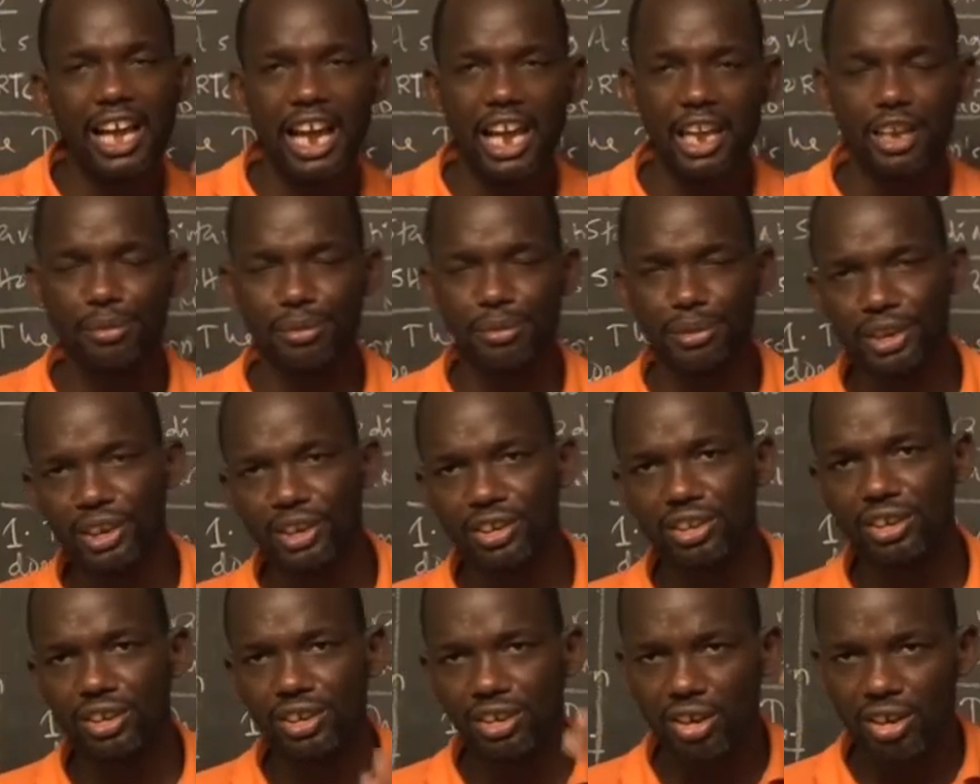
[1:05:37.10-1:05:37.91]
I'm
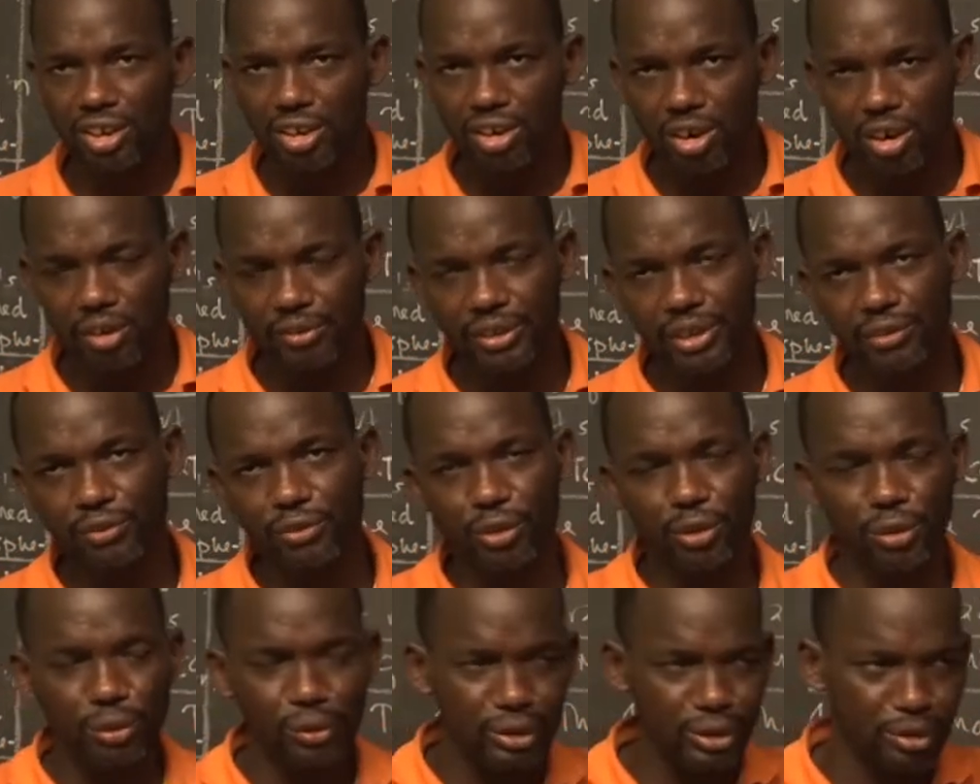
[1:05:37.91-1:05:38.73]
needy of the
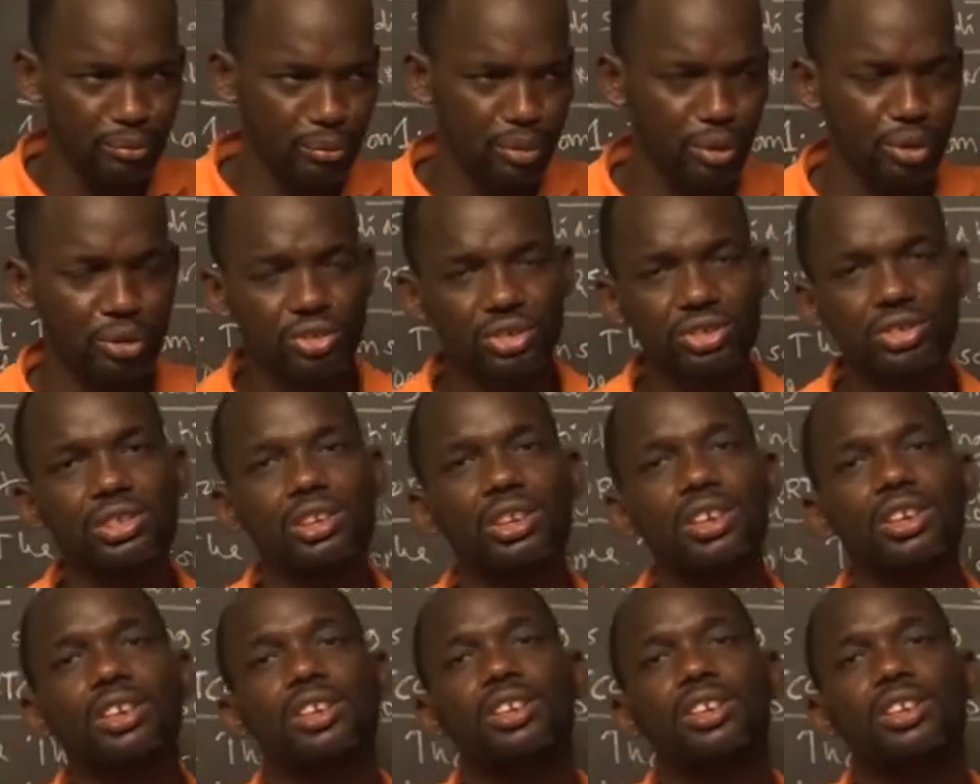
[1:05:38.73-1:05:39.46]
following books,